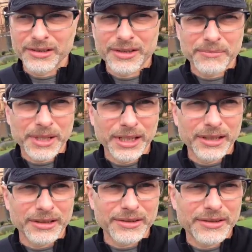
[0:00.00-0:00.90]
is something
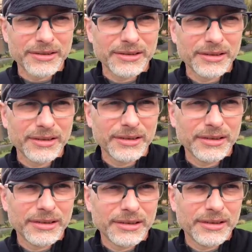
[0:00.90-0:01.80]
else.
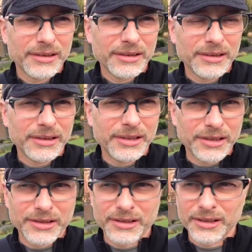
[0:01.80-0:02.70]

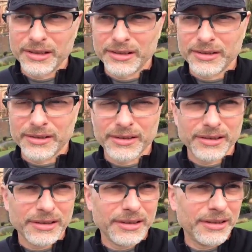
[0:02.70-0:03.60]
Addiction is
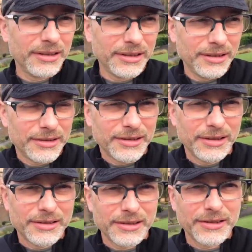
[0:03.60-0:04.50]

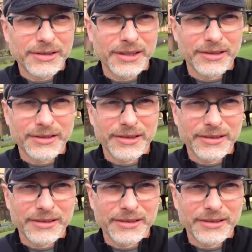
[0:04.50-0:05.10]
it's a disease.